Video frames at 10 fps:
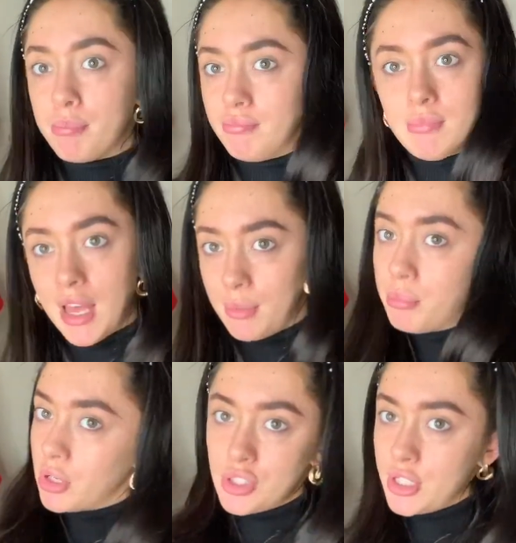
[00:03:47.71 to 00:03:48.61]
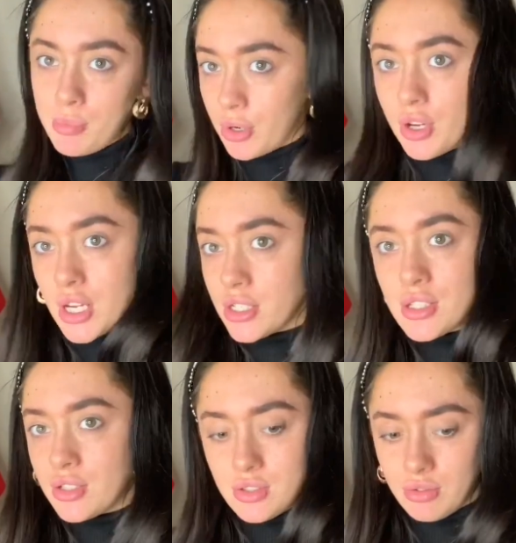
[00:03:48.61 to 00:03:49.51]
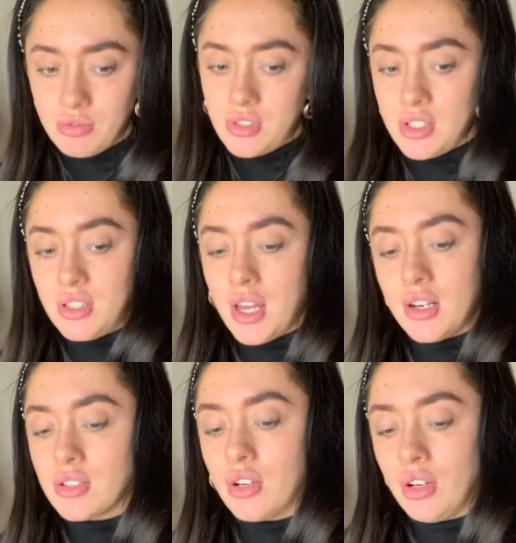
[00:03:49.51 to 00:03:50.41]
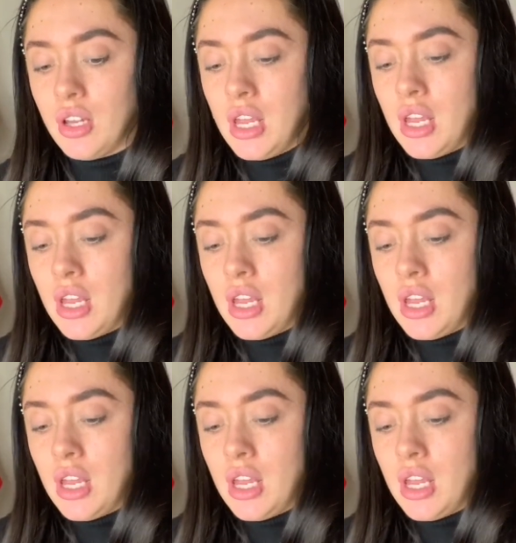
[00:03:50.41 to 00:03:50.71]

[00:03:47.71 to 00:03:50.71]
mad bushy brow. I just don't sit that at all.